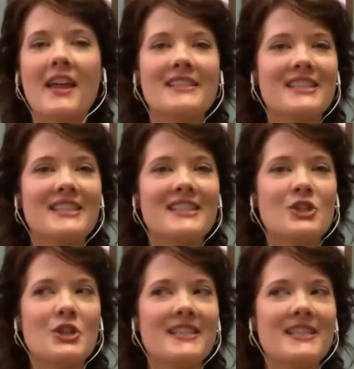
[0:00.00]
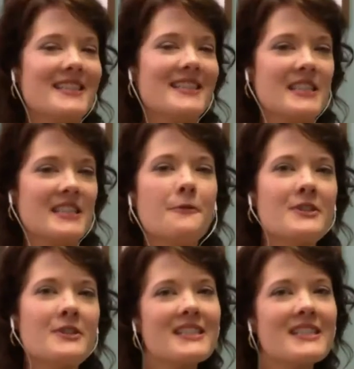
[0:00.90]
this is just the
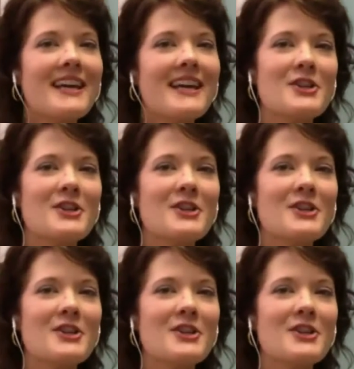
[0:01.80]
sniffles again. Your